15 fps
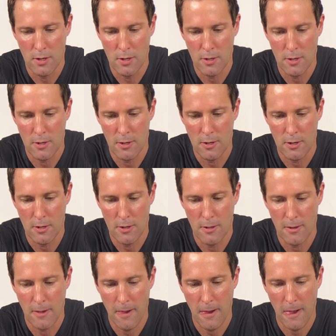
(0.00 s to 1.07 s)

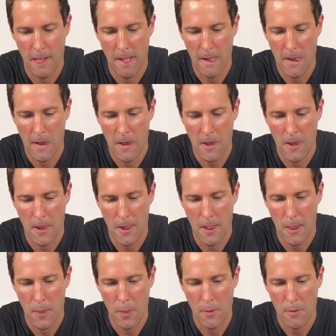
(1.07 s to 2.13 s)

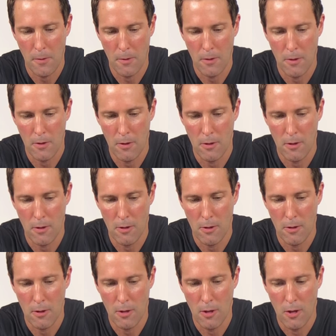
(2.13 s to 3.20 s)

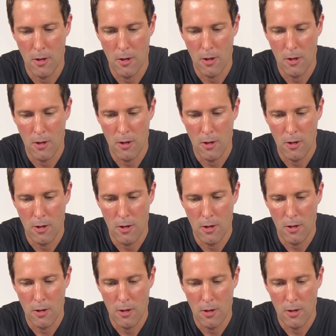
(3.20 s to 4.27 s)

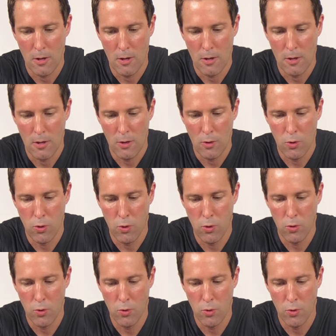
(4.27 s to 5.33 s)

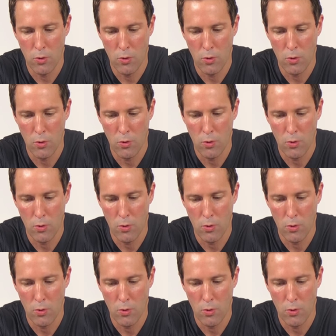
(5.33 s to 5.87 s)
[no speech]